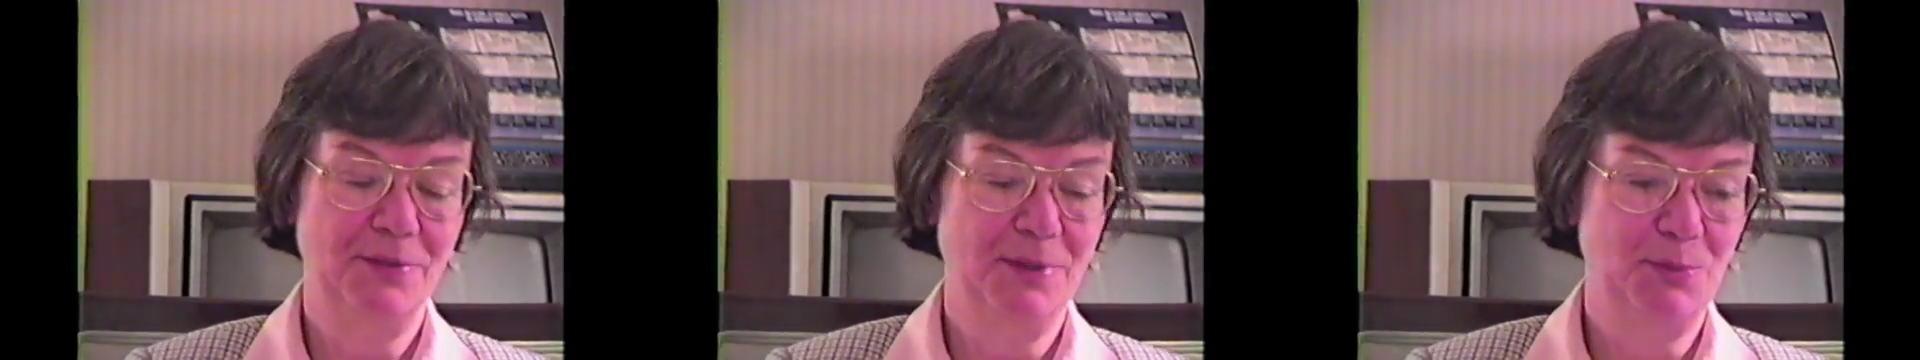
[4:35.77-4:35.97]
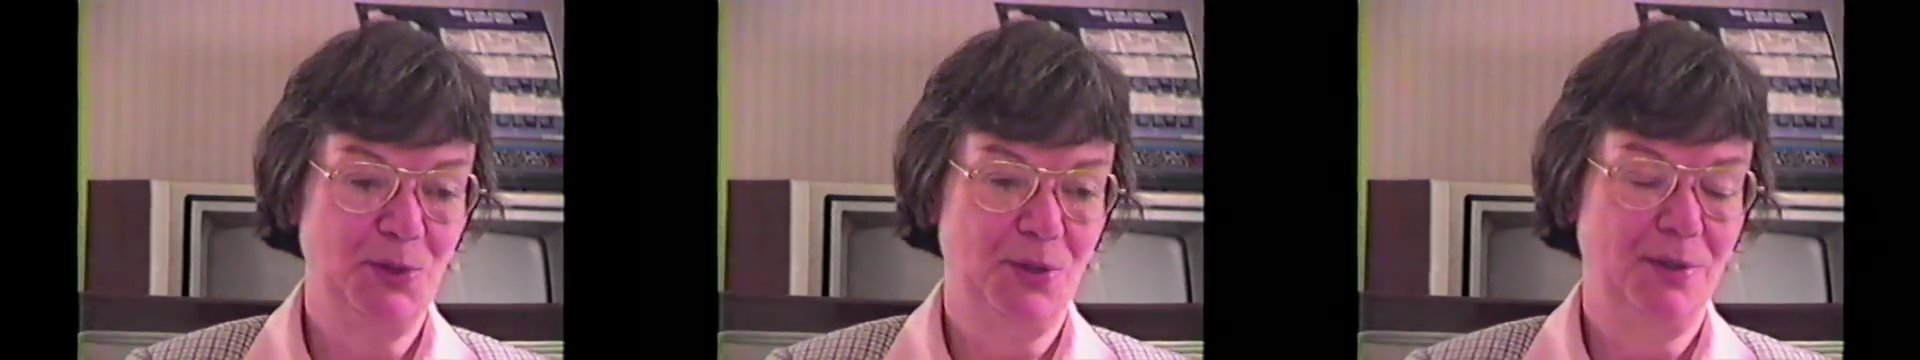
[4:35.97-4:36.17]
of
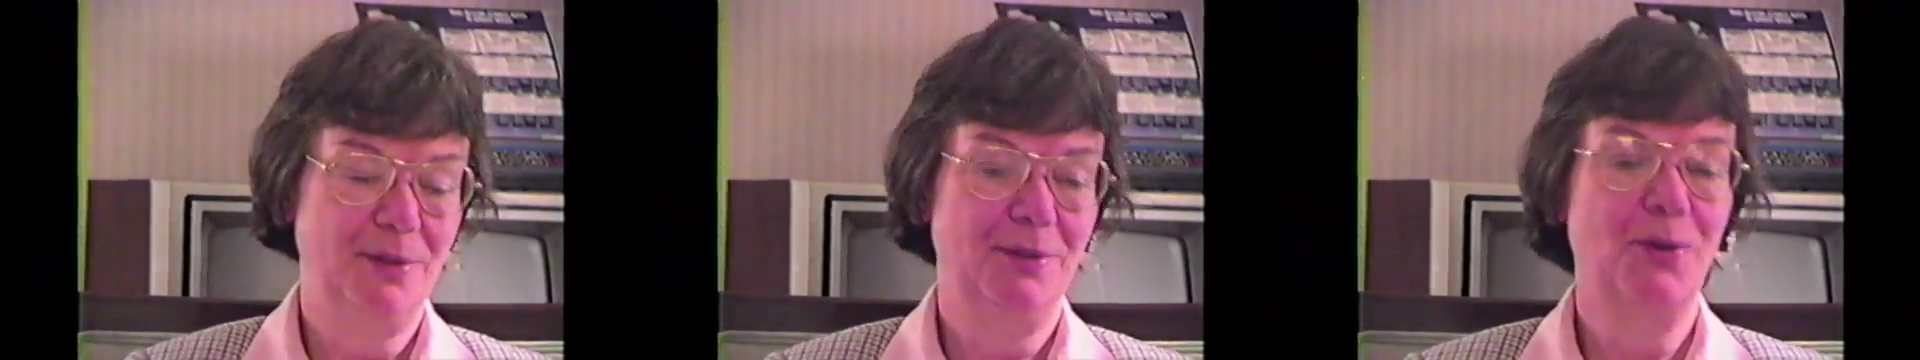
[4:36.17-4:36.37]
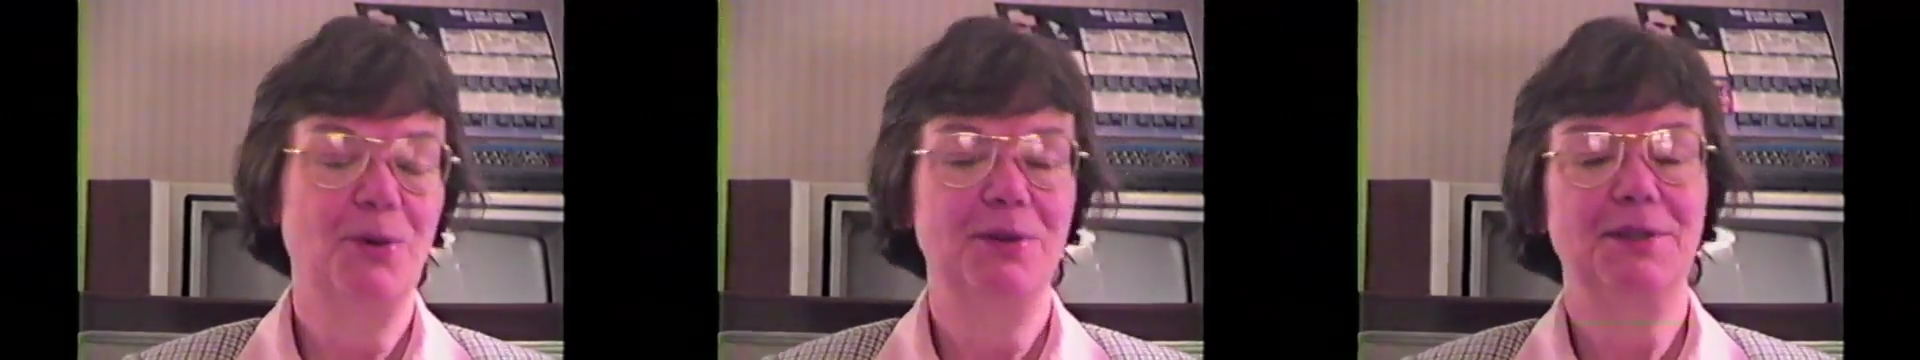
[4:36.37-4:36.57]
them
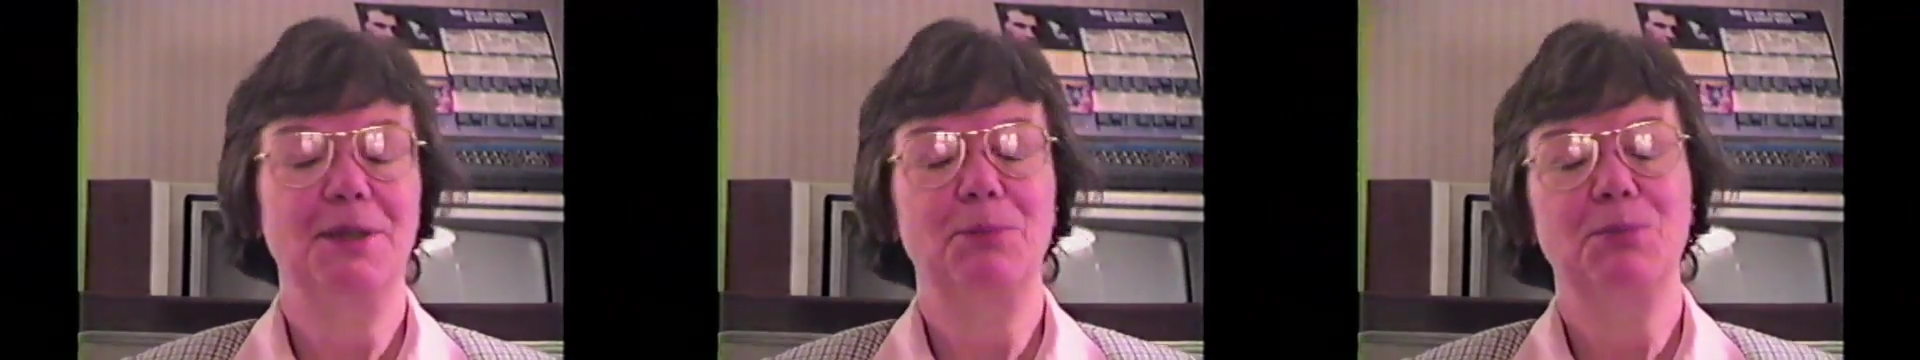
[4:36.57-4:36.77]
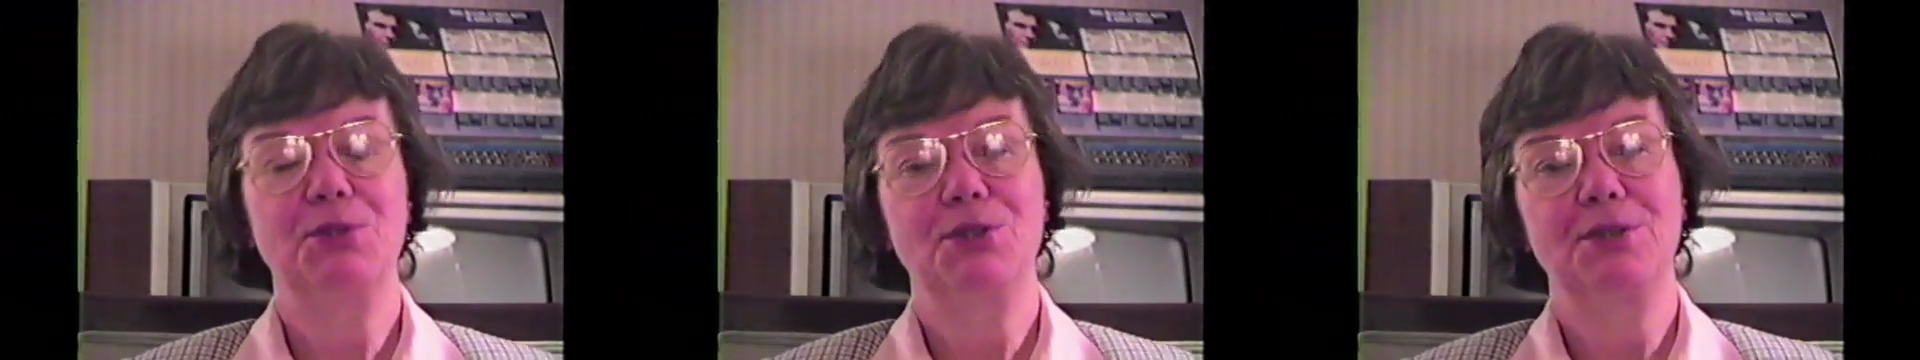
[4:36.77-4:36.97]
took lower
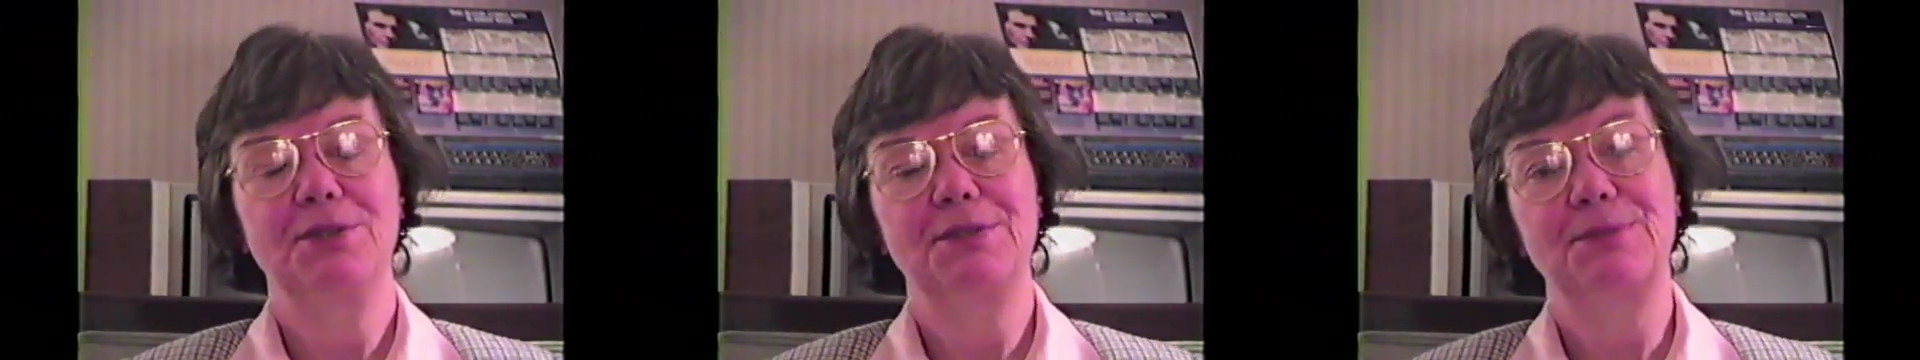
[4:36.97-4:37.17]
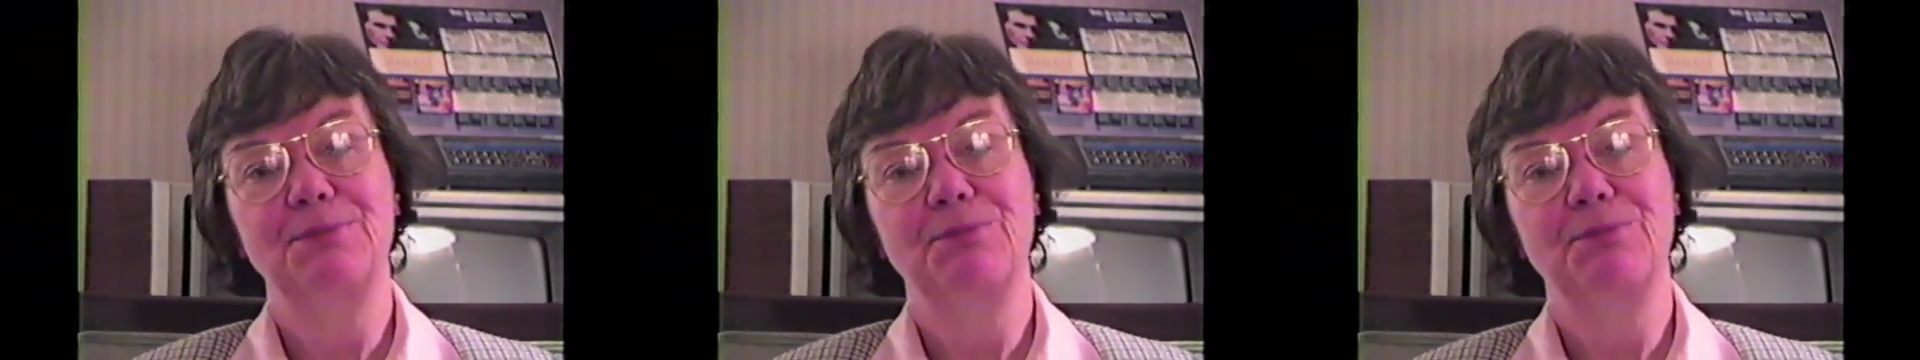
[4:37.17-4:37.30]
temperatures.